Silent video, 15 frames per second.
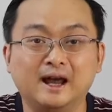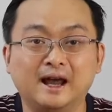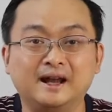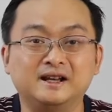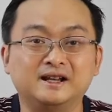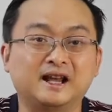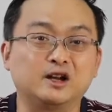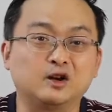
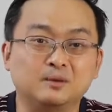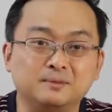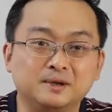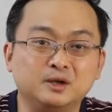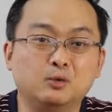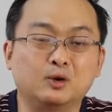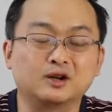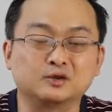and it cannot
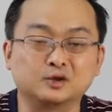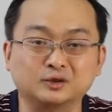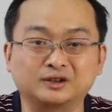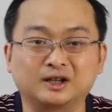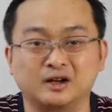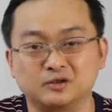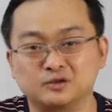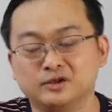be one of those
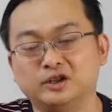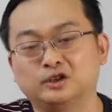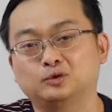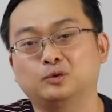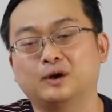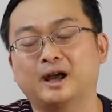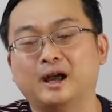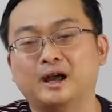
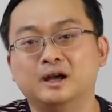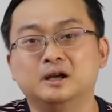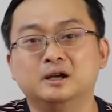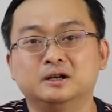countries where